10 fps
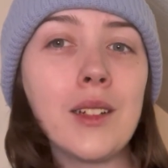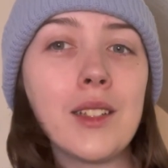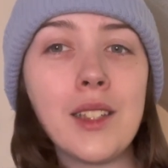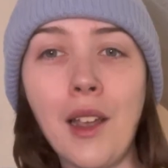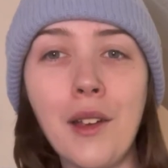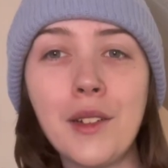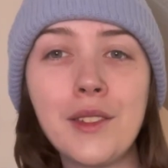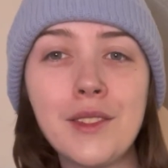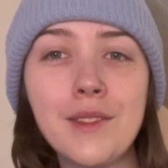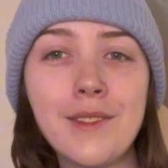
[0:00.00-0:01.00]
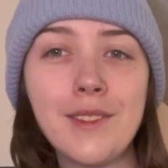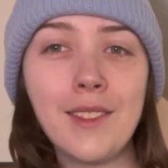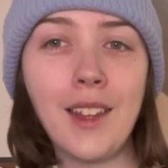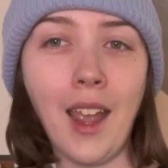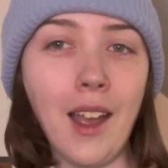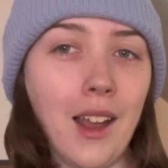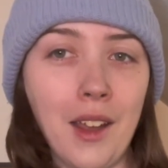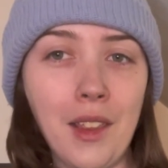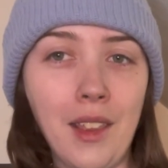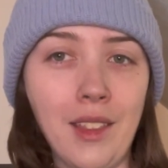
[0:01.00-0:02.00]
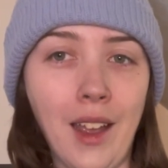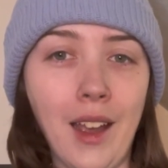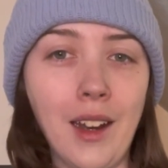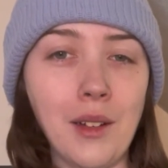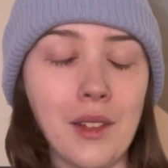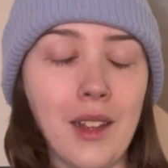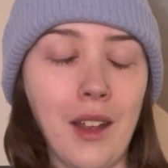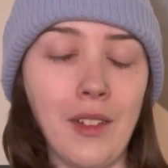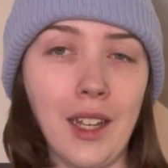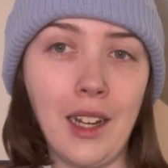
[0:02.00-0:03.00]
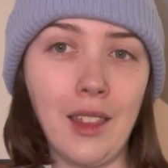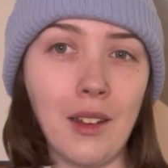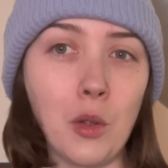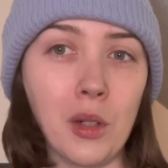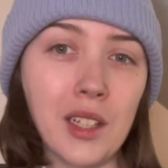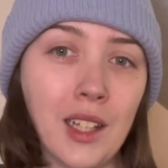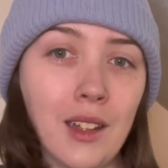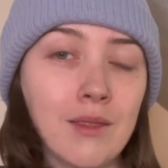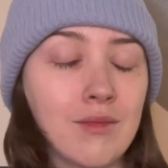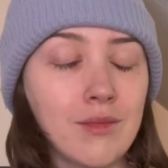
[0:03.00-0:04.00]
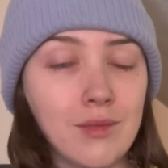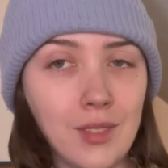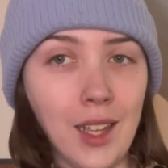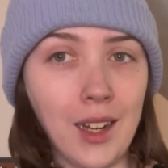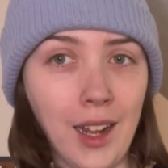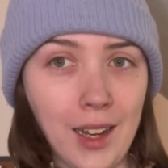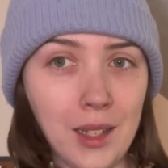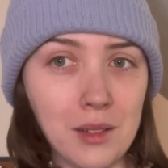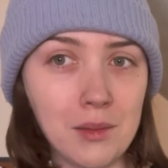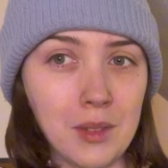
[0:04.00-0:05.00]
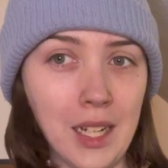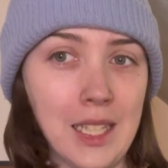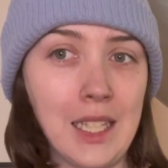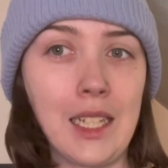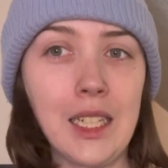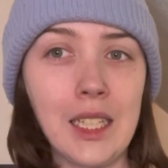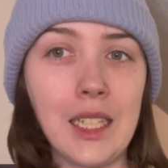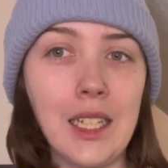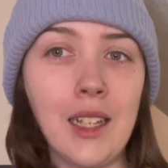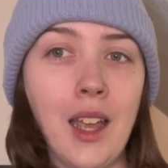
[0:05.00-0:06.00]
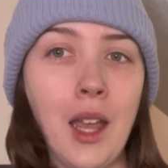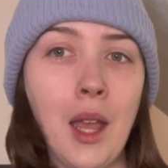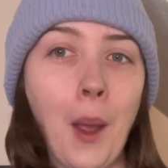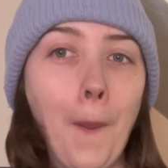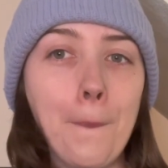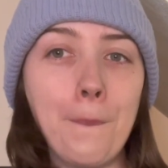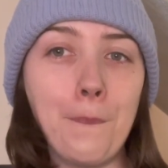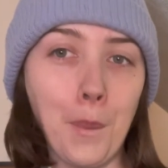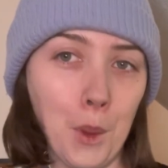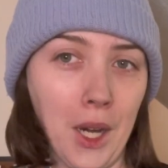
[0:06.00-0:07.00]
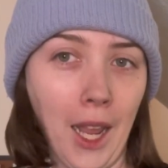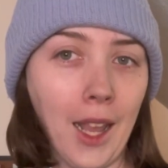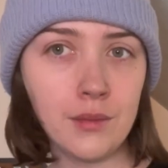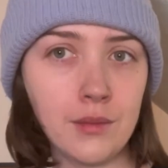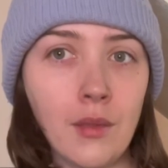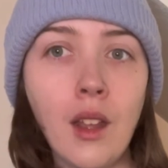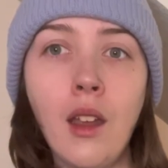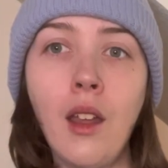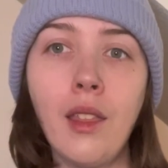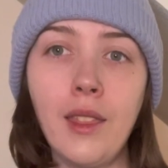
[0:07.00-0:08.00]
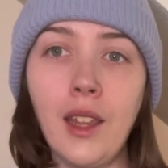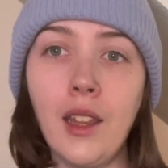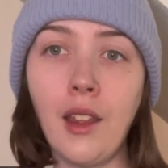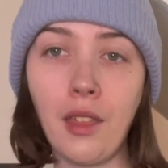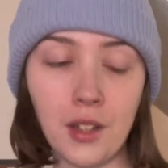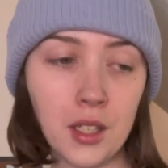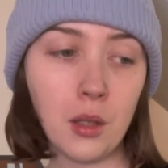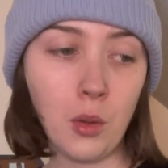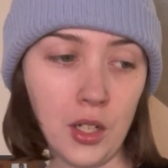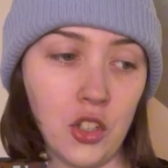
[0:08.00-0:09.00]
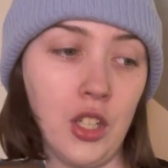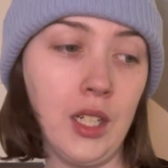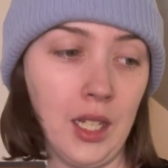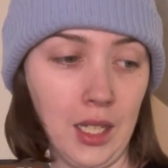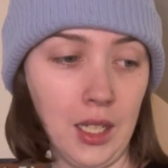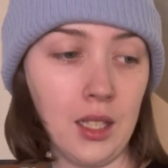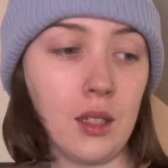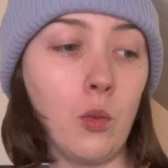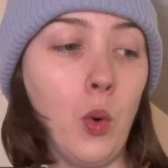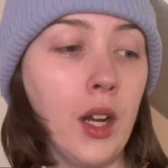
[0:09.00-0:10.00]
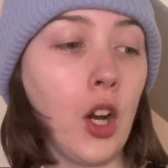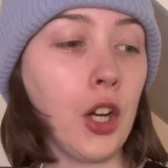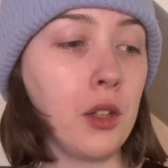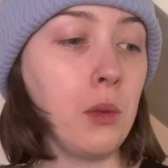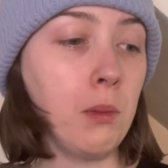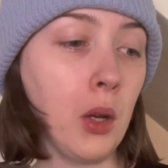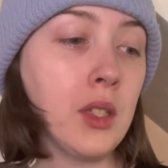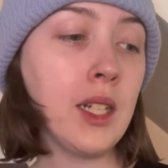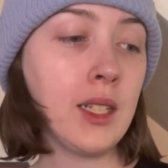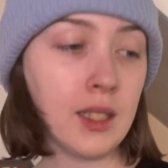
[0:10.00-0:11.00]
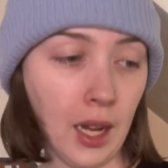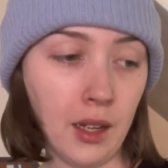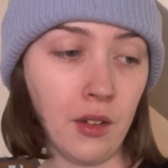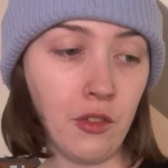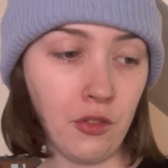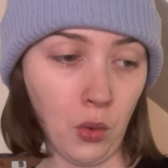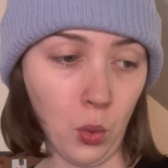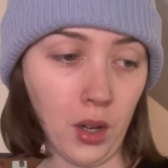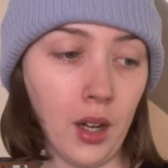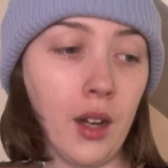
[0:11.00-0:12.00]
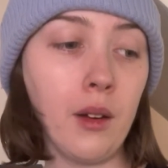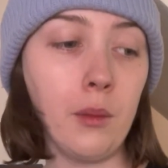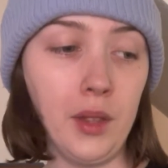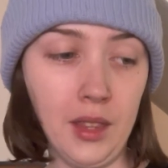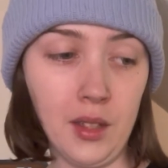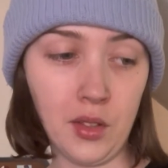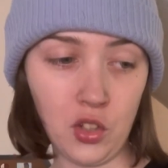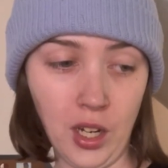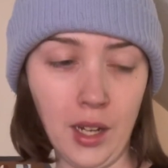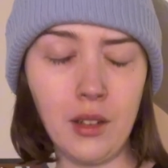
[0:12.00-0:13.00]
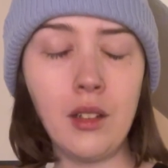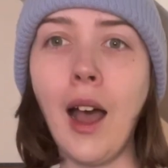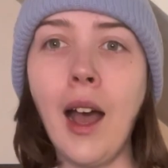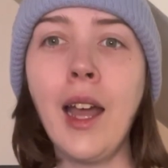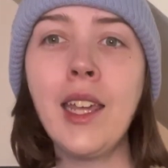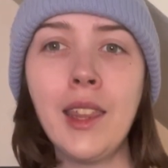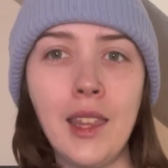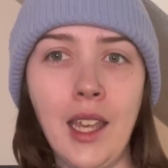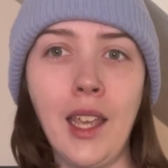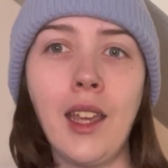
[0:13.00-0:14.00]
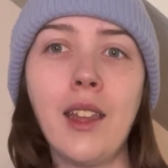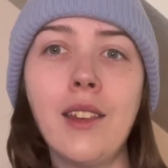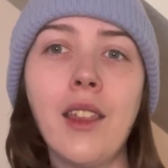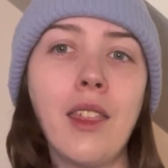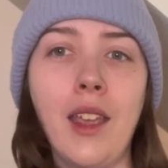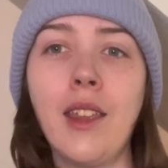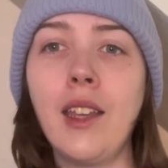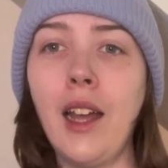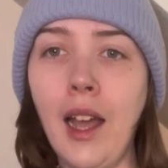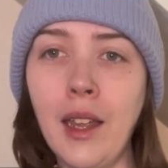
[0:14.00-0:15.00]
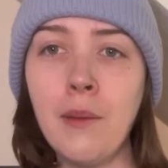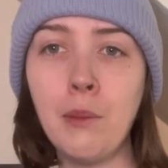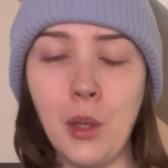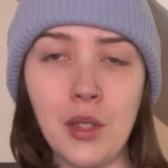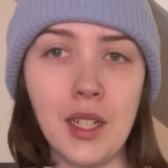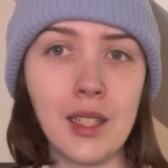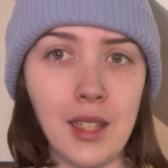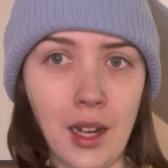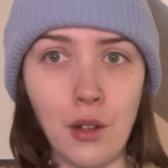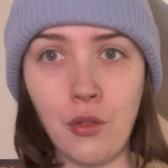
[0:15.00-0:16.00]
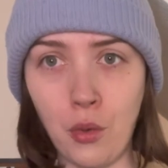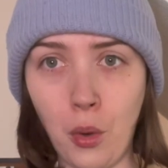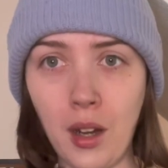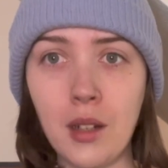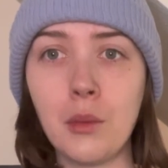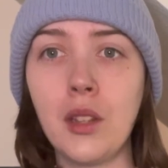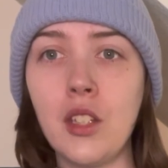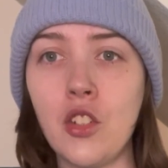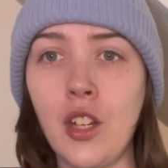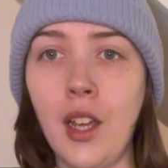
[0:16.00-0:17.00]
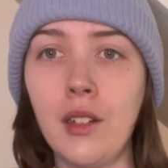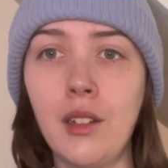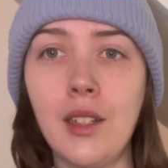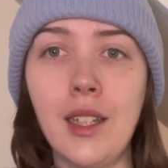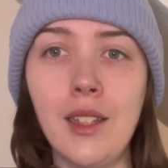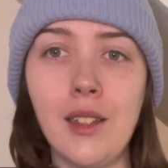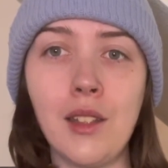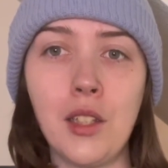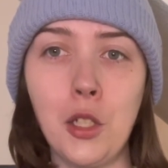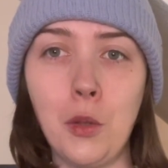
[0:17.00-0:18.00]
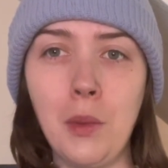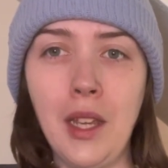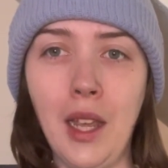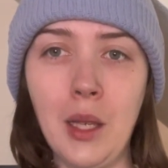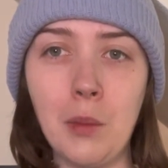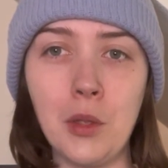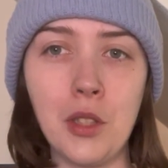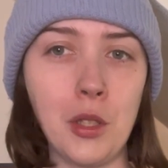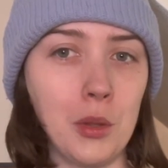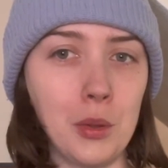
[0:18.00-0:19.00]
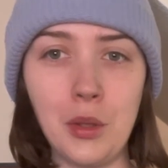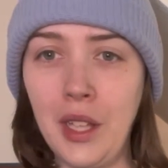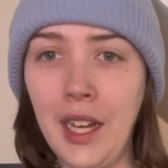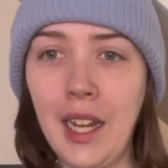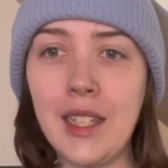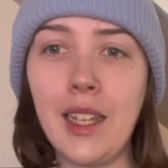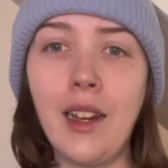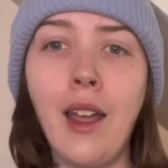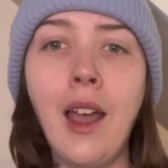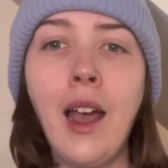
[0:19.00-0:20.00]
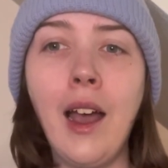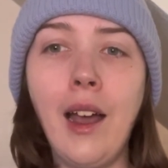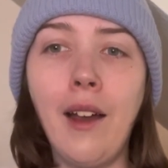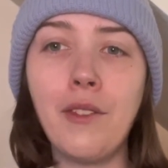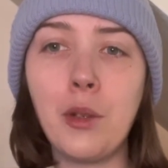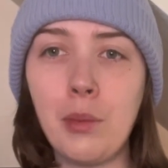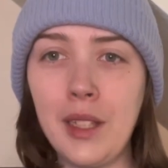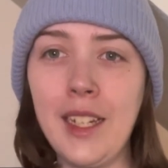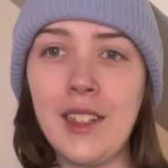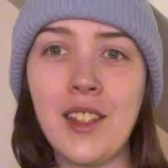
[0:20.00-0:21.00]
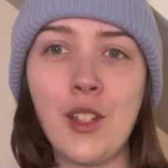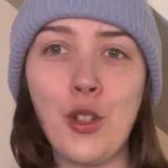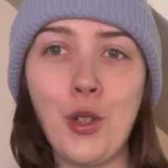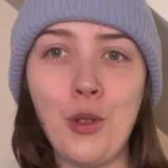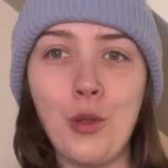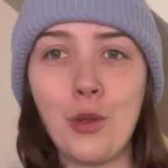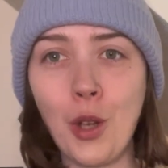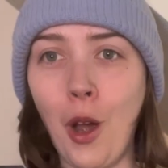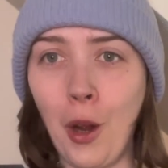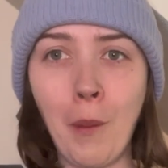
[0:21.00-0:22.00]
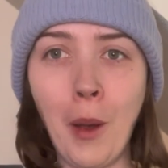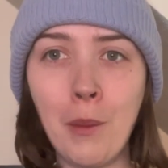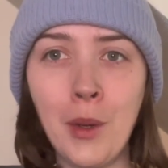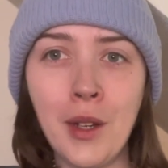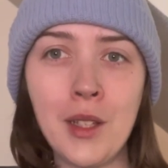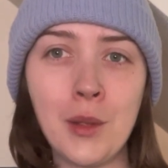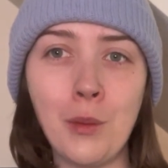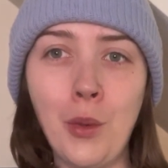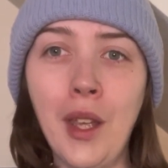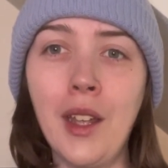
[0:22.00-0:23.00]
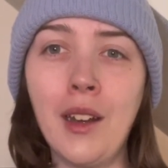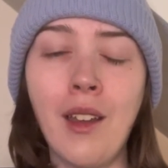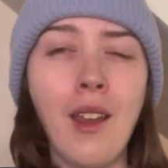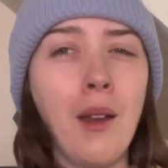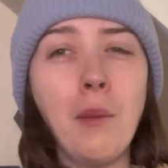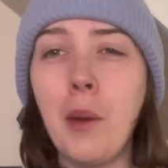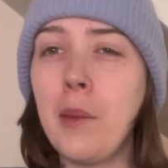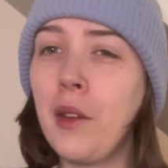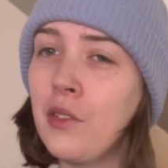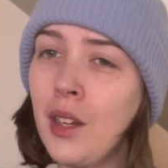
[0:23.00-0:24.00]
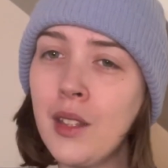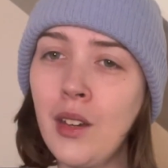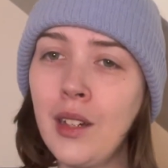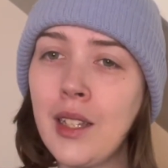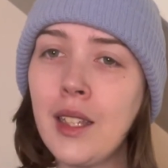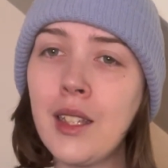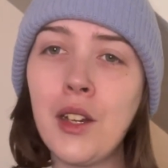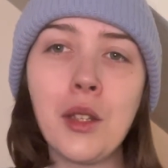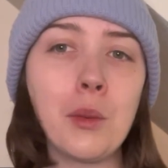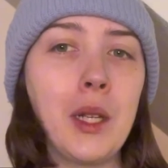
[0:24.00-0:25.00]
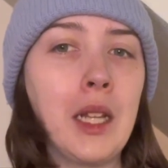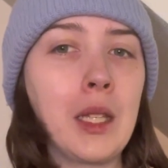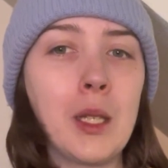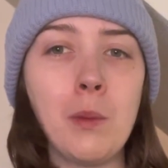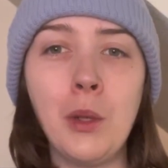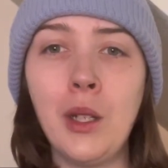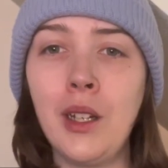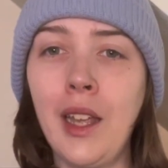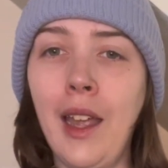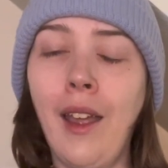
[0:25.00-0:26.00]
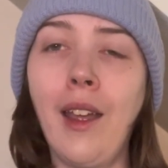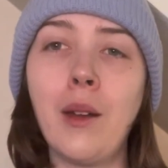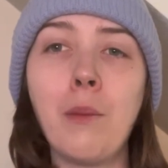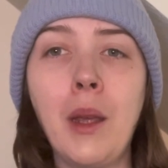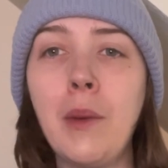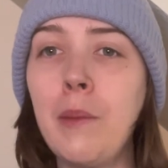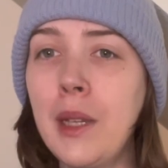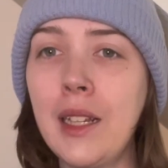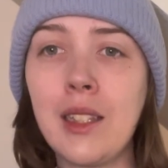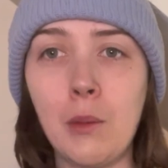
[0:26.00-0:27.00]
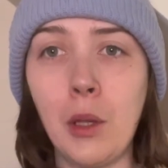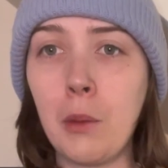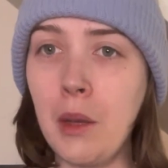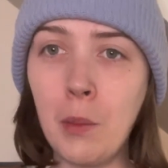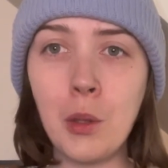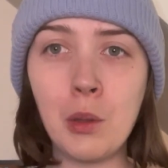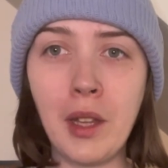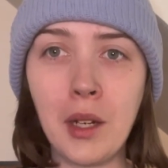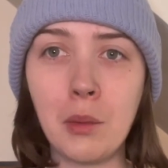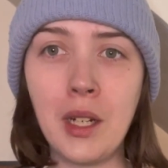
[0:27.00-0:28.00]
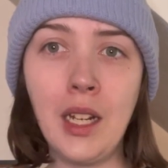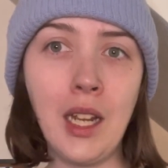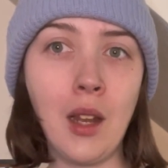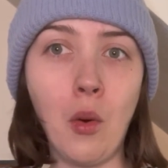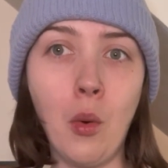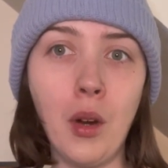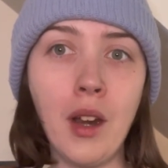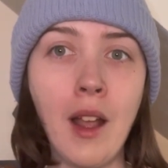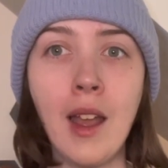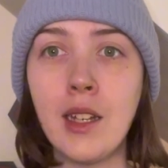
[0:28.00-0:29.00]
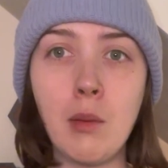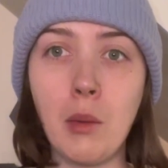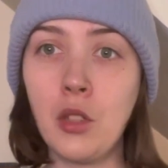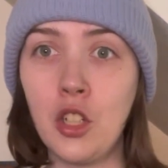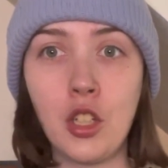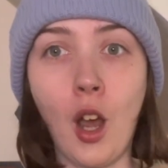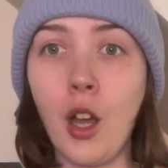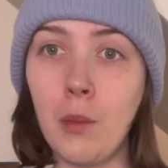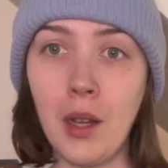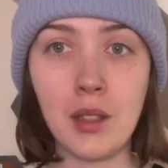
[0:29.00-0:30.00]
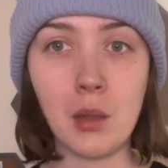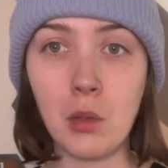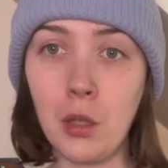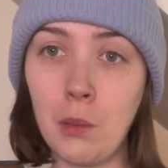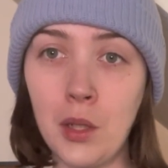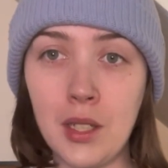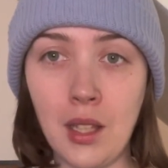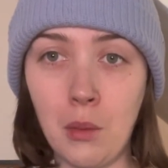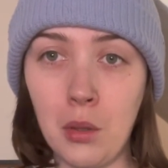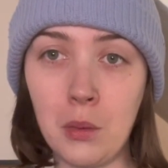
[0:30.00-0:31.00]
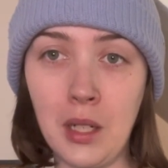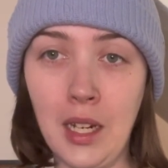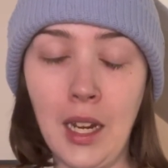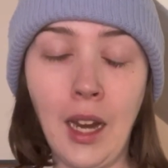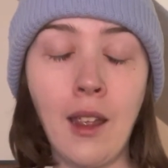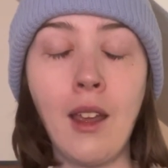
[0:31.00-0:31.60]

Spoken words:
So yeah, other than that, I don't have like anything quirky that I can necessarily bring. The third question is, what are you most excited for with this channel? I think the thing that I am most excited for with this channel is to be able to, like I said, have a place to talk about books when maybe my friends aren't necessarily reading this book, and maybe meet some other people who like reading, or to be able to just talk about similar books that we're reading.